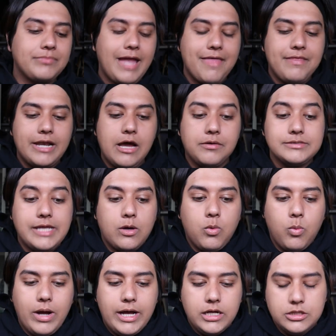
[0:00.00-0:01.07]
And then I was like,
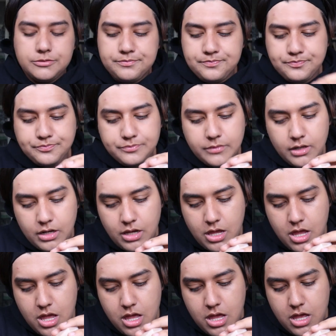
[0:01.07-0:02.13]
well,
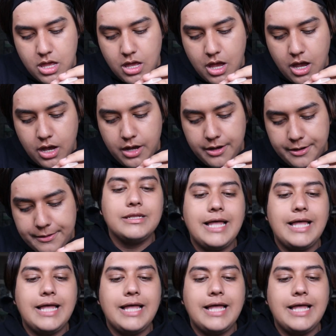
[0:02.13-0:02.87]
the